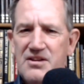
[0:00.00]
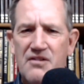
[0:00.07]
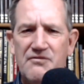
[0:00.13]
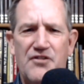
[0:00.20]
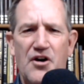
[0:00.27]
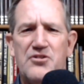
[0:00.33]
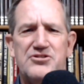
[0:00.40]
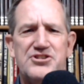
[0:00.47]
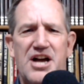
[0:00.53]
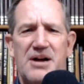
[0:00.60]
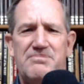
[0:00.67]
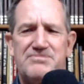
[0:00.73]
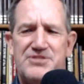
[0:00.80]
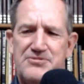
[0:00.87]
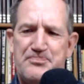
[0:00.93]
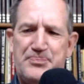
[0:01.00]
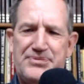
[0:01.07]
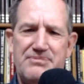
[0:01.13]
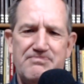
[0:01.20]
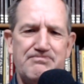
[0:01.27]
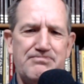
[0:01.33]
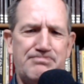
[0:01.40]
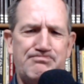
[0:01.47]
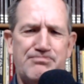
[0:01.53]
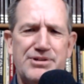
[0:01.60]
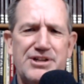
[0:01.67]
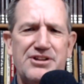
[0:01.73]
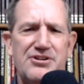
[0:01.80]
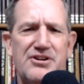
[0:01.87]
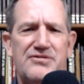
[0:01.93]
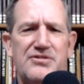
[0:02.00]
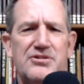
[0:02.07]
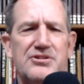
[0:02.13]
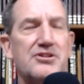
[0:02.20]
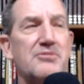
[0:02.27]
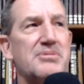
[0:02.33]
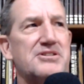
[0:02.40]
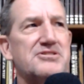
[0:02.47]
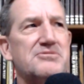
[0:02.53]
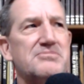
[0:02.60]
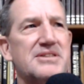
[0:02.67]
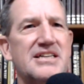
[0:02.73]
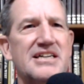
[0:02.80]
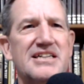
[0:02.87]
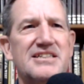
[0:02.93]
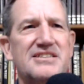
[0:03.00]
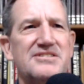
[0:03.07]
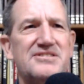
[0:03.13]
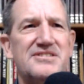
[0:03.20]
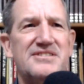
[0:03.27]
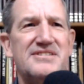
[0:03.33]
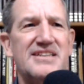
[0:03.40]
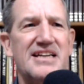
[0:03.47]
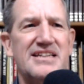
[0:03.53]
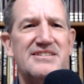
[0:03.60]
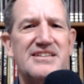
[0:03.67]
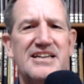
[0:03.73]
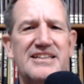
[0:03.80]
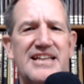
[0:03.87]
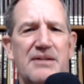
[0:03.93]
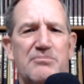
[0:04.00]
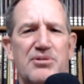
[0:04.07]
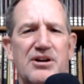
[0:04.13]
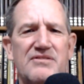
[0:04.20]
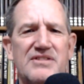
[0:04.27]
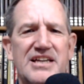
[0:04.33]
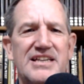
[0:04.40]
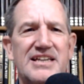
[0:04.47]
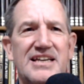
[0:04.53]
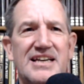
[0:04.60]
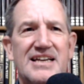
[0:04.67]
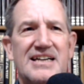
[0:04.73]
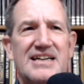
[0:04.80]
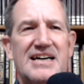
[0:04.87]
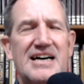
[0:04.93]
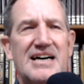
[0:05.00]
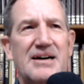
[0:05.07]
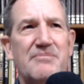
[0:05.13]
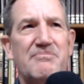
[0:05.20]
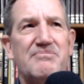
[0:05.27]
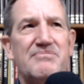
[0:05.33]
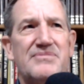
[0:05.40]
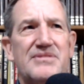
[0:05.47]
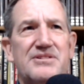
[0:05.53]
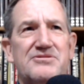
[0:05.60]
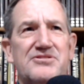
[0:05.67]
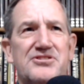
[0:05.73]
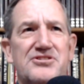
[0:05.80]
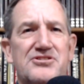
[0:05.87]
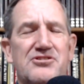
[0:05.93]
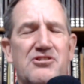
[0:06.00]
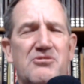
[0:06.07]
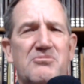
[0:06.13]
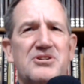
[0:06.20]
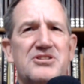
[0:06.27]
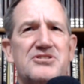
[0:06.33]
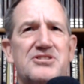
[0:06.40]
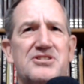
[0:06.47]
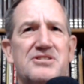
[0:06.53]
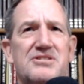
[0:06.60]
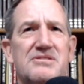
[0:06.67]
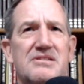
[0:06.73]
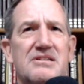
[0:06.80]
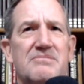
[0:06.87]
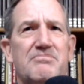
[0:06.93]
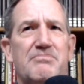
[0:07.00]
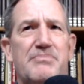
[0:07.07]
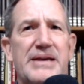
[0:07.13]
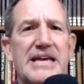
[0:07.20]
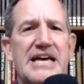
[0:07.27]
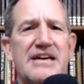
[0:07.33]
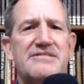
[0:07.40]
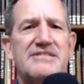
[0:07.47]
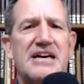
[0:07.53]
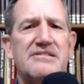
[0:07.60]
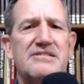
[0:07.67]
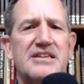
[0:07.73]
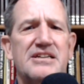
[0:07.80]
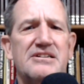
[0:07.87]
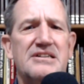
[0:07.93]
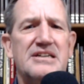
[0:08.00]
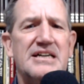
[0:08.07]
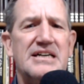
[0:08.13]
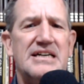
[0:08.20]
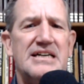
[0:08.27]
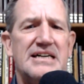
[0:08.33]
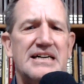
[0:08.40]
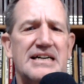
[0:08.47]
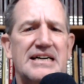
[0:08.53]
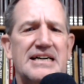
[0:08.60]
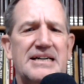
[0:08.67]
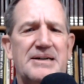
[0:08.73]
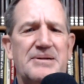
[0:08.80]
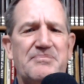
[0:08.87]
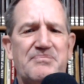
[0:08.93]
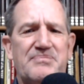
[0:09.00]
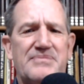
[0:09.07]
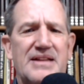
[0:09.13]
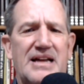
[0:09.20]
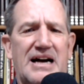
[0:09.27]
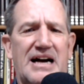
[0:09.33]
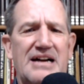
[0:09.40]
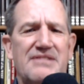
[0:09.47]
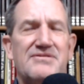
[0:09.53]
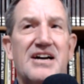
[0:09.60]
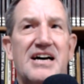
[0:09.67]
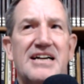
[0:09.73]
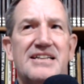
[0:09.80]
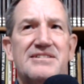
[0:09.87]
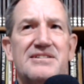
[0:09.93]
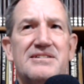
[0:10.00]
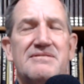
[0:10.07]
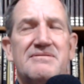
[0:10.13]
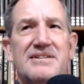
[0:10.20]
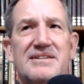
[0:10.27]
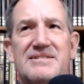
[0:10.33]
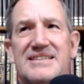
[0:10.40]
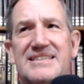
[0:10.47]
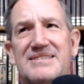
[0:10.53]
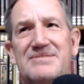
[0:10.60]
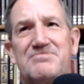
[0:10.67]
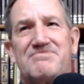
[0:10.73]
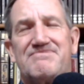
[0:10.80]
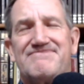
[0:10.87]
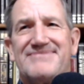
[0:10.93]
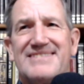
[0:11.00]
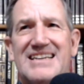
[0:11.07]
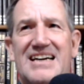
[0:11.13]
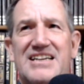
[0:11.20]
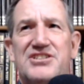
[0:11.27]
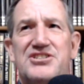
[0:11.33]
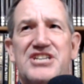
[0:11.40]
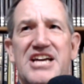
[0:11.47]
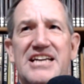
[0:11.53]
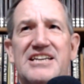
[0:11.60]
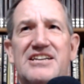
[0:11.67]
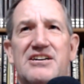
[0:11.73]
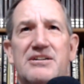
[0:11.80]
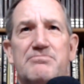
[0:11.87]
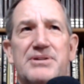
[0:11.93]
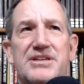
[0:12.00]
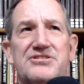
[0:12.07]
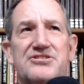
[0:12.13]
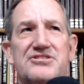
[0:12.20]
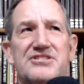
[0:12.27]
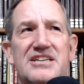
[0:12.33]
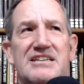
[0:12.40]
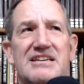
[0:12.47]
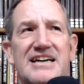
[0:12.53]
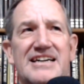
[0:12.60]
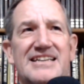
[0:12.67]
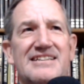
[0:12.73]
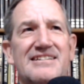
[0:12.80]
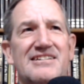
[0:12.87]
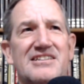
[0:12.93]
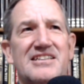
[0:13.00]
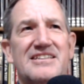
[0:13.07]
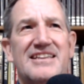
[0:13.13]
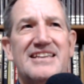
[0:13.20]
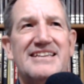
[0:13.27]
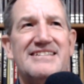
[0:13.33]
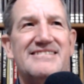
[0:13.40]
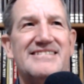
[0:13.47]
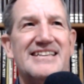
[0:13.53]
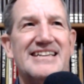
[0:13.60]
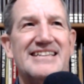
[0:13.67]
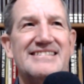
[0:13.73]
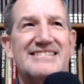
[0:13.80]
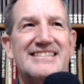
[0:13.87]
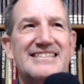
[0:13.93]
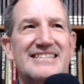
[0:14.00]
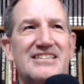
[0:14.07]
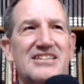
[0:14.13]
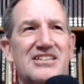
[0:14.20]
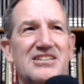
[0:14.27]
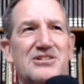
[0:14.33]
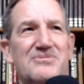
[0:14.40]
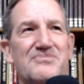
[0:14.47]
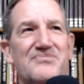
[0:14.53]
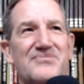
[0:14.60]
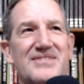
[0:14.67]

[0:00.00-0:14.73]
Photoshop. Just put a UFO in your picture because it's getting that prevalent. There's so much BS out there. I've gotten kind of jaded on pictures. I kind of look at these things and, oh,